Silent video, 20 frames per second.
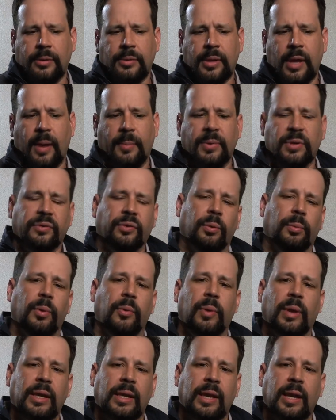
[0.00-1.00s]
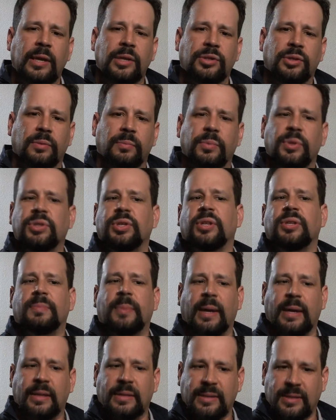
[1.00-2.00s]
damage from irradiation, but just
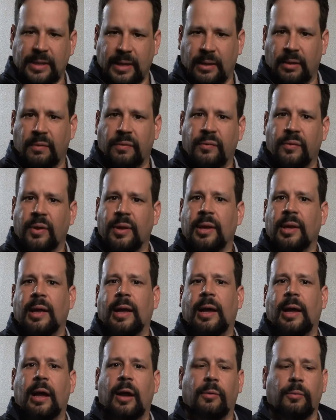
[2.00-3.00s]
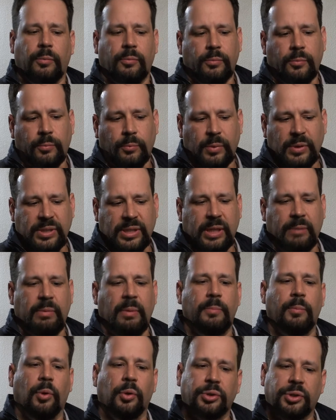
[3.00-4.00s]
by itself, and how
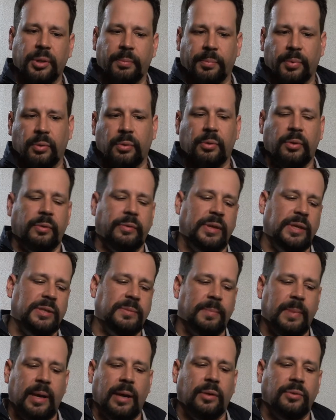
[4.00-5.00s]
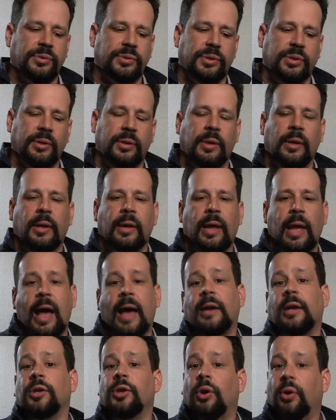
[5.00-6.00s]
receiving multiple of these bouts
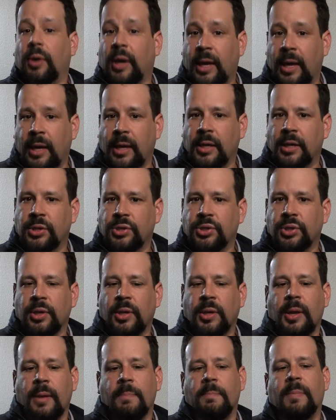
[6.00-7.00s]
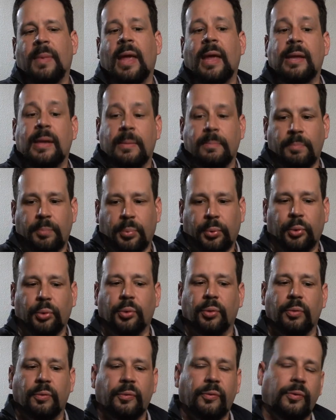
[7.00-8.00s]
at a young age may
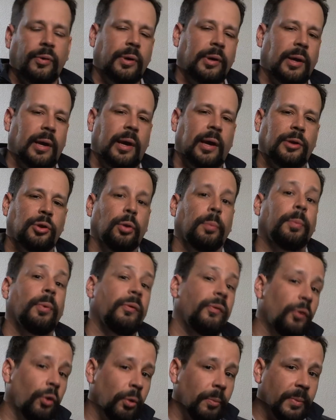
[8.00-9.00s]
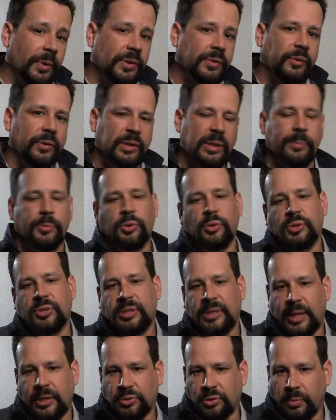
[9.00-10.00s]
improve your performance, for example, your
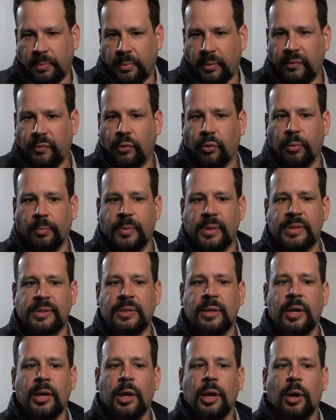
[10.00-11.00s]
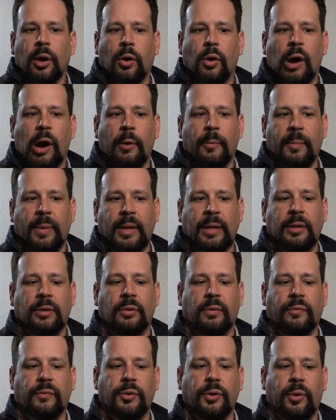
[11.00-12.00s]
sexual performance, or how many
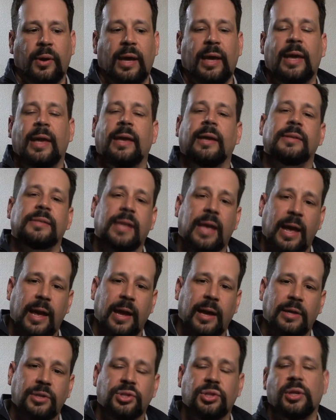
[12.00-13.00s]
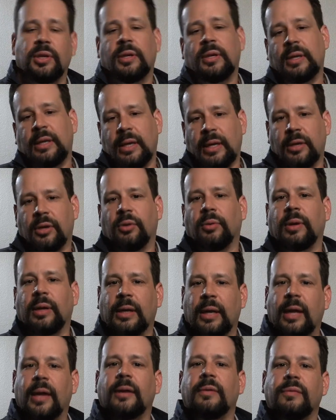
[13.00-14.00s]
of your eggs hatch later
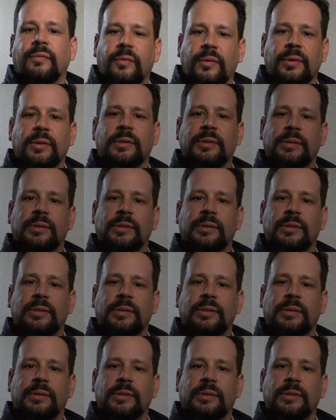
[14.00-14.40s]
in life.